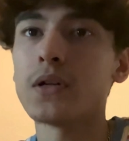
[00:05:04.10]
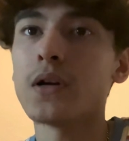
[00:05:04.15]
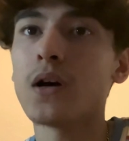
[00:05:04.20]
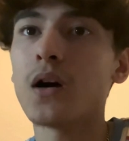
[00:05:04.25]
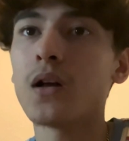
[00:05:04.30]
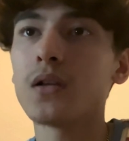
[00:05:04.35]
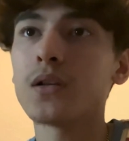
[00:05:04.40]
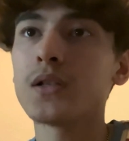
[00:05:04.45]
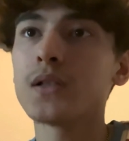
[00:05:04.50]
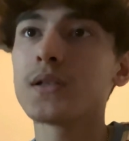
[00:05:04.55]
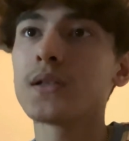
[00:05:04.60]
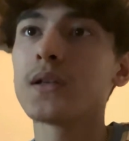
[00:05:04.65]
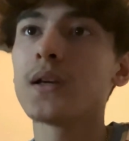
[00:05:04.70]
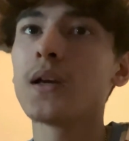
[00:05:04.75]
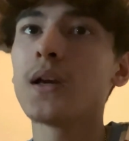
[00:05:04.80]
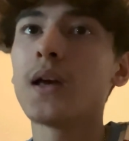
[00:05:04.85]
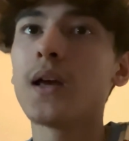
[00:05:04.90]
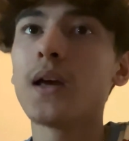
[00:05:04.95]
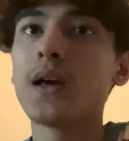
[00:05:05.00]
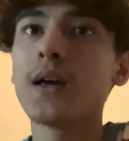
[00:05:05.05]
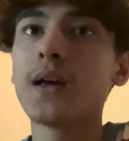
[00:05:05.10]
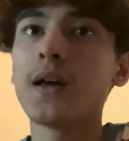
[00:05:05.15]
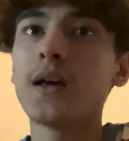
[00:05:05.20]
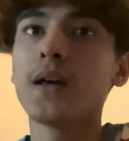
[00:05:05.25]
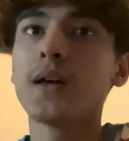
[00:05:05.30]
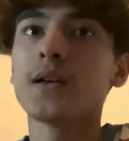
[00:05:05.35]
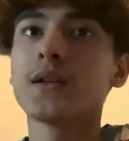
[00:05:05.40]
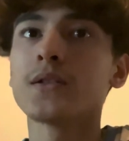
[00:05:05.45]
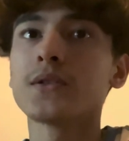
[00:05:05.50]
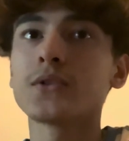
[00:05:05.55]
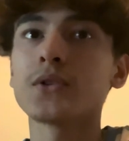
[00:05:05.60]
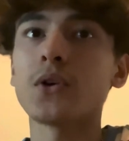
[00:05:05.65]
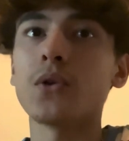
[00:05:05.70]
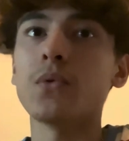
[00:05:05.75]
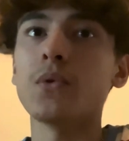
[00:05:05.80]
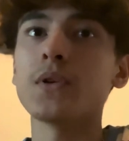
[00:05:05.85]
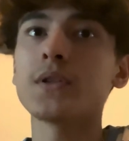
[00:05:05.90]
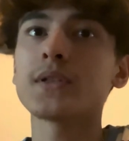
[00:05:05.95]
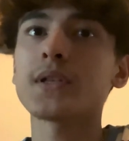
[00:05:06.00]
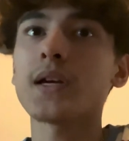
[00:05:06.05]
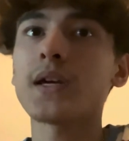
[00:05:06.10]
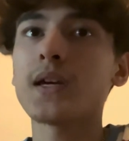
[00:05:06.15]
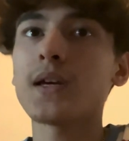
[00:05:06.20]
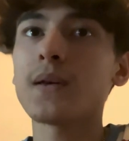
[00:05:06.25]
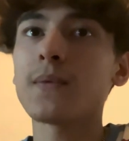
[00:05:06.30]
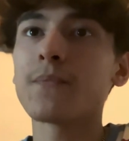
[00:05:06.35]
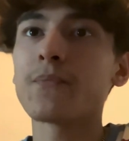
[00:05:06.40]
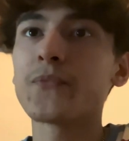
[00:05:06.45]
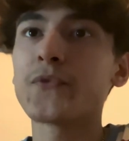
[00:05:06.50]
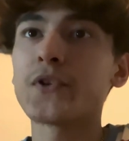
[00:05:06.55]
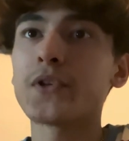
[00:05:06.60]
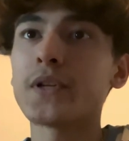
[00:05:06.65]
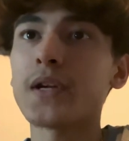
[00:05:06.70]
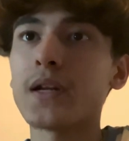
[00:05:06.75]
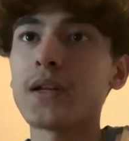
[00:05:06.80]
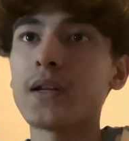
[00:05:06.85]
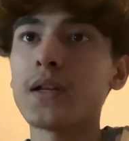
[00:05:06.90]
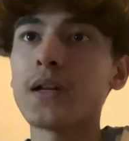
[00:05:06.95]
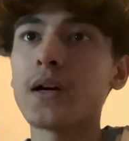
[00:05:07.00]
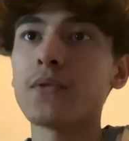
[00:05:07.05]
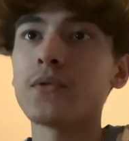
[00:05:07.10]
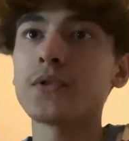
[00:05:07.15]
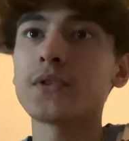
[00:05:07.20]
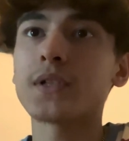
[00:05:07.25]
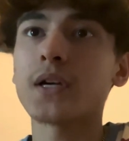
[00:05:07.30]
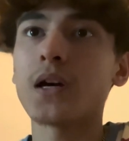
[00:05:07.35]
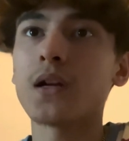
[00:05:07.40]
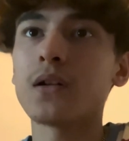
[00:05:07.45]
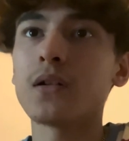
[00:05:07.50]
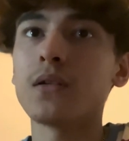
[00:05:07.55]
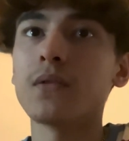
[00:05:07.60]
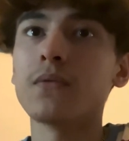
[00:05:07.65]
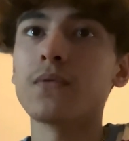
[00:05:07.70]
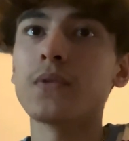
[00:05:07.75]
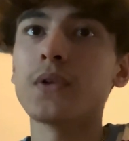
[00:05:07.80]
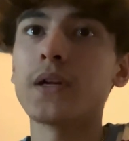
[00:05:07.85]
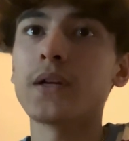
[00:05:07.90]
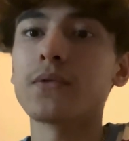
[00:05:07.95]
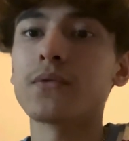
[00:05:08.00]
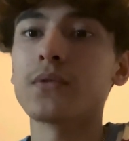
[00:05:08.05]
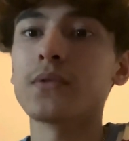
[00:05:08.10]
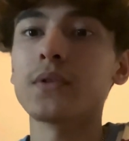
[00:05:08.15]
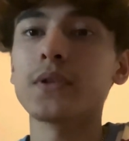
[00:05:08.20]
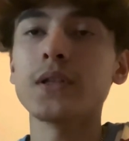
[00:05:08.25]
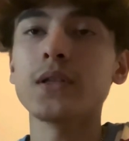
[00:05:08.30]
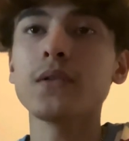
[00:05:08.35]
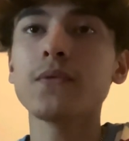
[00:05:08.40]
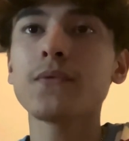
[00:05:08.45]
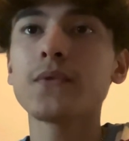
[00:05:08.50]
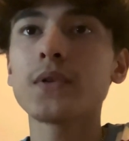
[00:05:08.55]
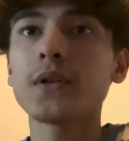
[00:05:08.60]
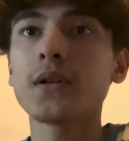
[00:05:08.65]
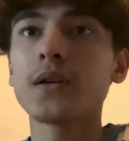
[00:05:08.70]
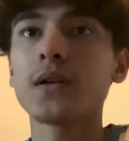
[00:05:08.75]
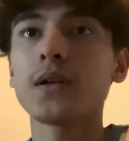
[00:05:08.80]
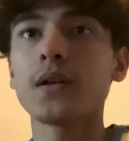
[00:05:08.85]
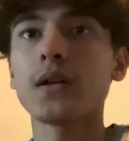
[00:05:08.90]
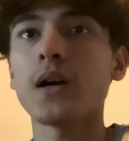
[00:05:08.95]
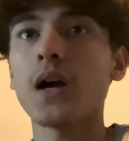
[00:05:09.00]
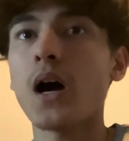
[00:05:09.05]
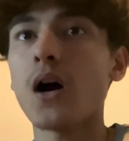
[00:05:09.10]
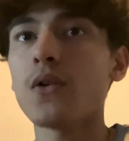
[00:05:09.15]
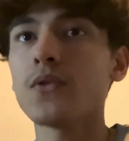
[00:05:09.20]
dollars. So once I turned that in, I was kind of like relieved. I